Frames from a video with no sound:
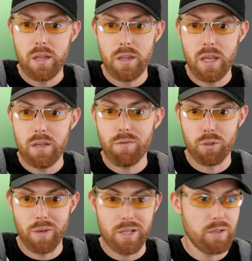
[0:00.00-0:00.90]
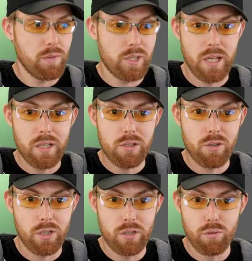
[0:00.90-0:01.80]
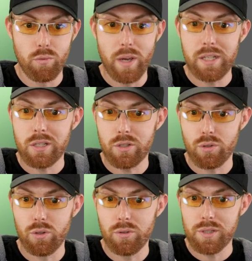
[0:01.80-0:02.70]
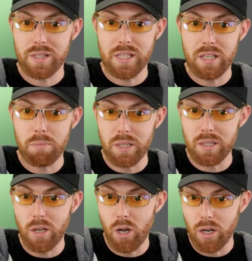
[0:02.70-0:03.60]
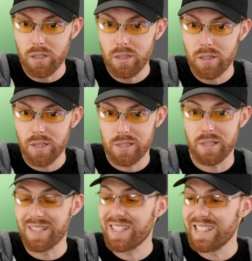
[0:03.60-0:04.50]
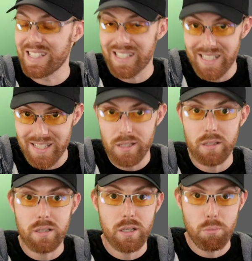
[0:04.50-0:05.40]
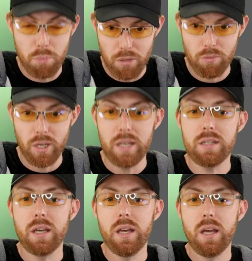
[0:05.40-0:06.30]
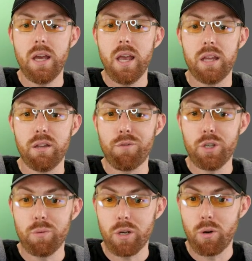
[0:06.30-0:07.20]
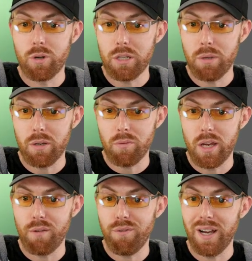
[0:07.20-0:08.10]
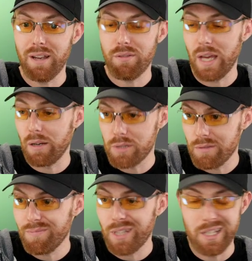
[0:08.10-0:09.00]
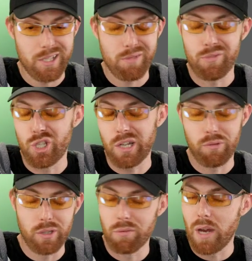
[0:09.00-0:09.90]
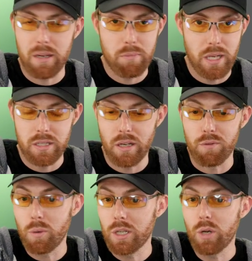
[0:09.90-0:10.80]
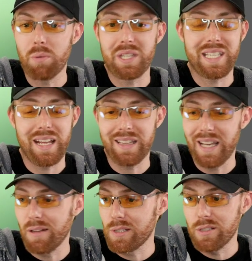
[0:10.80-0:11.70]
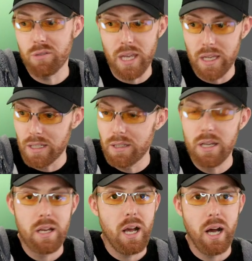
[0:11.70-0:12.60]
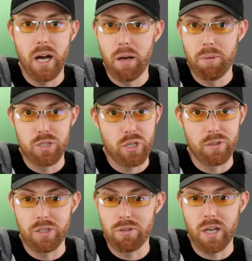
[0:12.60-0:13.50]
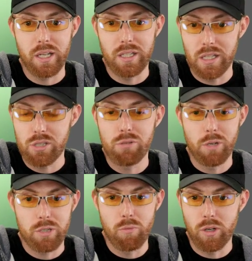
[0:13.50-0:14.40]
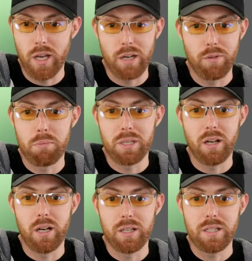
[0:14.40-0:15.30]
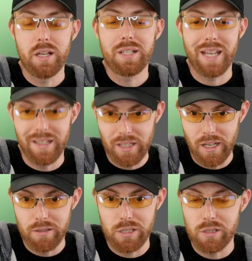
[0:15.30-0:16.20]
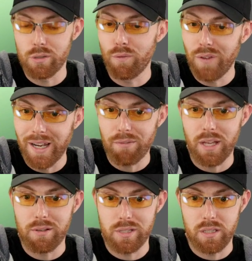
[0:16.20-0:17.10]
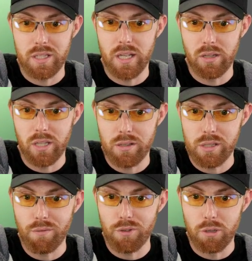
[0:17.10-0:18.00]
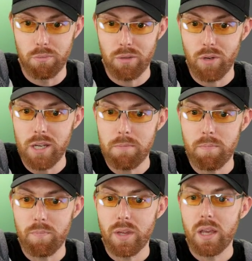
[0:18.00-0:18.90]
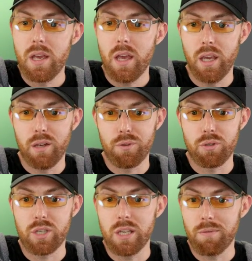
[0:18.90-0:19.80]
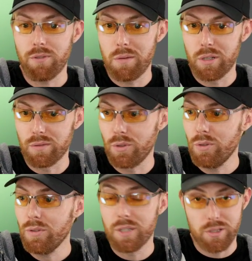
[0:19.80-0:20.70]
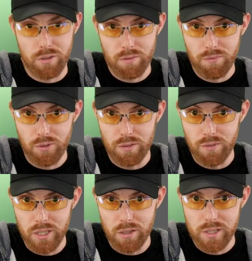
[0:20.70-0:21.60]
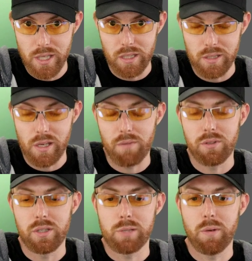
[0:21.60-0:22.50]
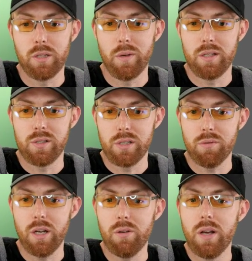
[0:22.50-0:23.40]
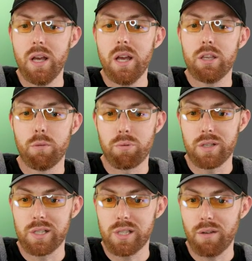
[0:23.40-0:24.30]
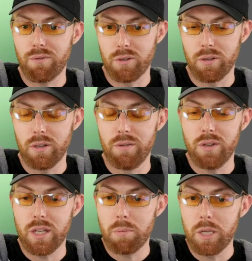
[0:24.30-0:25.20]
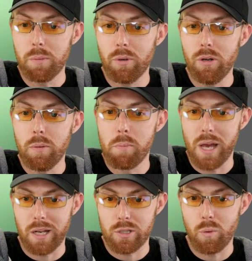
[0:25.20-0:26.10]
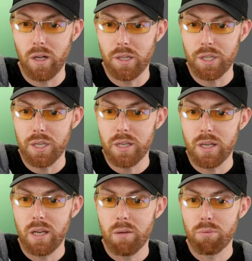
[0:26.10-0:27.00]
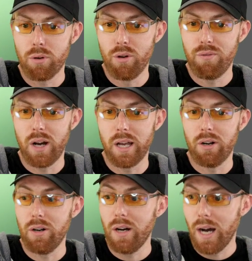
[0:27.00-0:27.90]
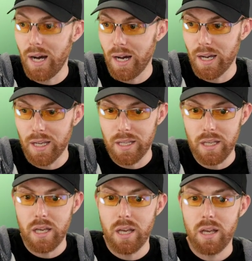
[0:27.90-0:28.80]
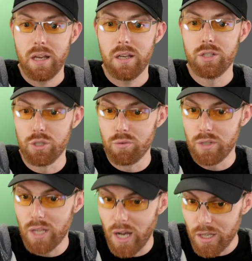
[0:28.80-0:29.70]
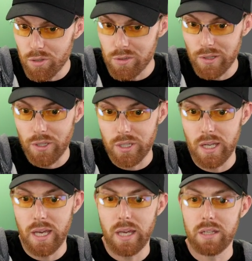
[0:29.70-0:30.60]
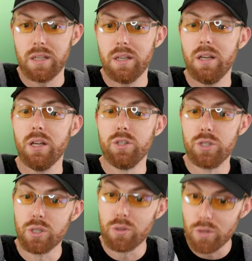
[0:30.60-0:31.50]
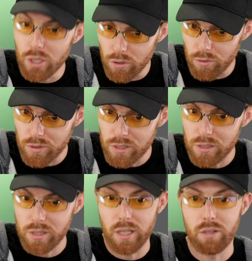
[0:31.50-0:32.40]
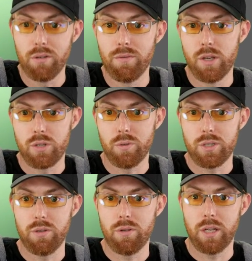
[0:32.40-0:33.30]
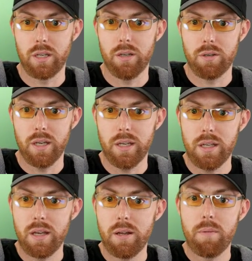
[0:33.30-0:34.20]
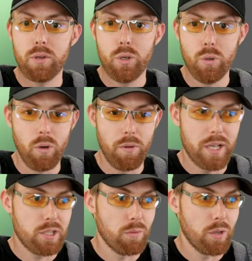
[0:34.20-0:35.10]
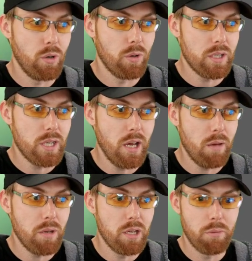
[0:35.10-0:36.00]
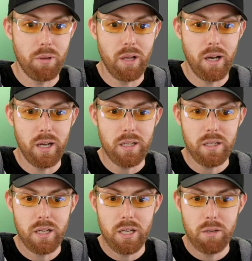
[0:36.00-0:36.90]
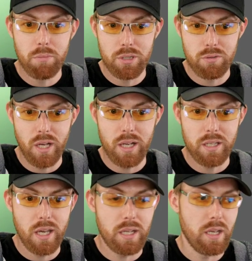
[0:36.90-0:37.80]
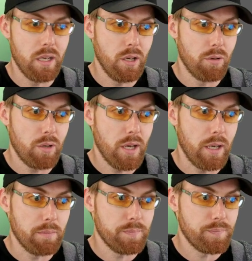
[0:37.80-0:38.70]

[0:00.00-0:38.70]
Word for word: Then for the rest of the settings, you're going to do rate control CBR. That's nice, consistent bit rate. And then for your recording bitrate, 5,000 is generally recommended. If you want to go up to 10,000, you can, uh, but generally you're not going to get too much more out of it beyond 10,000. So 5,000 to 10,000 for your bitrate. And for your keyframe interval, these are for NVIDIA settings after this, by the way, zero, your preset for NVIDIA people, max quality, profile, high. Do not use look ahead. Do use psycho visual tuning, okay? Cool. That's the recording tab. Hit apply, but do not yet hit OK.